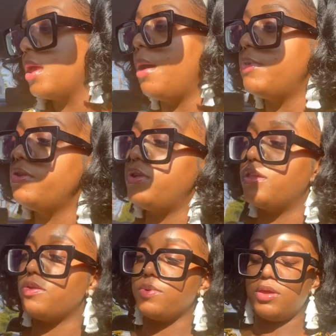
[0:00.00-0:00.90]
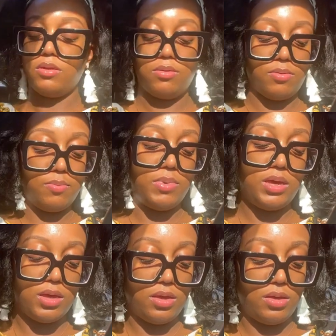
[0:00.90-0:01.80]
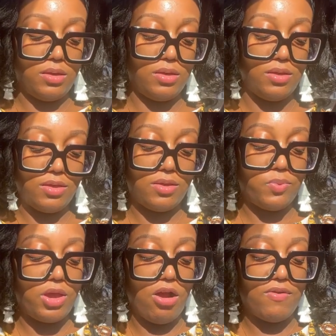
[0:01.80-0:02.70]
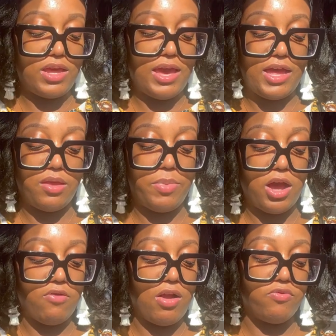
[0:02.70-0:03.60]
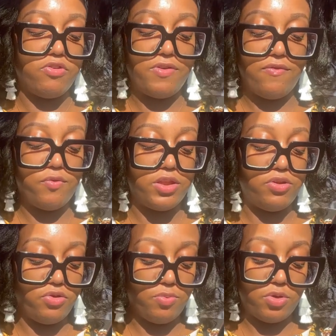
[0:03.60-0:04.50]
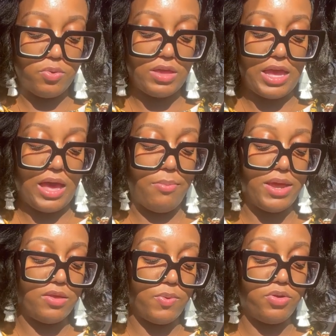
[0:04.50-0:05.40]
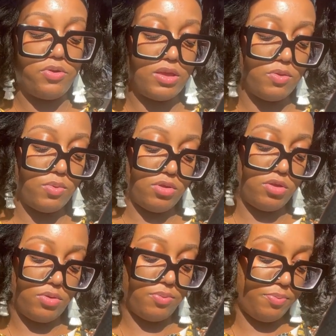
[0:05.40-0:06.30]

I'm going to do this one because we already had the Baccarat Rouge 540 dupe, so it's like I might as well do this one too.